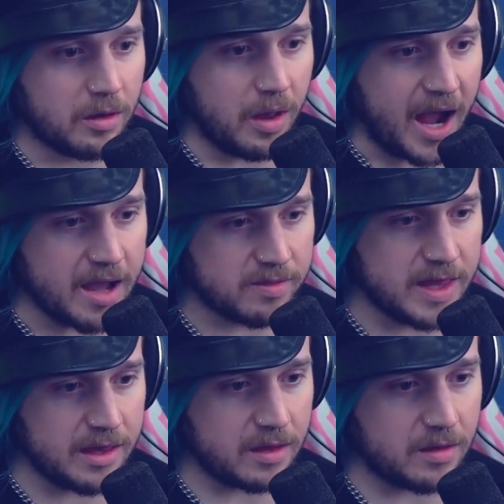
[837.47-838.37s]
I
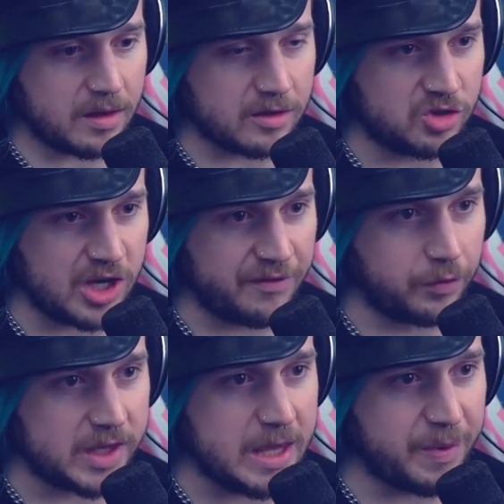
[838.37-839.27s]
think Jeff
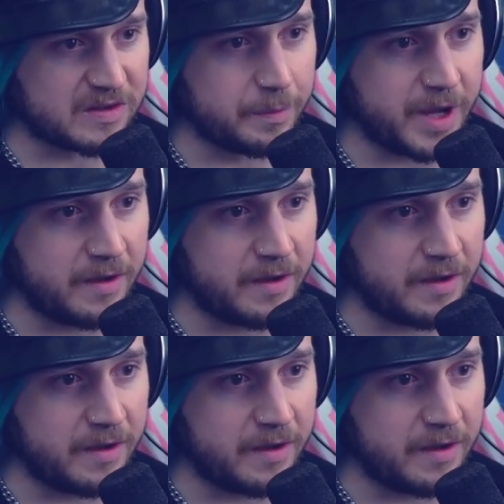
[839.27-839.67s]
will keep us above.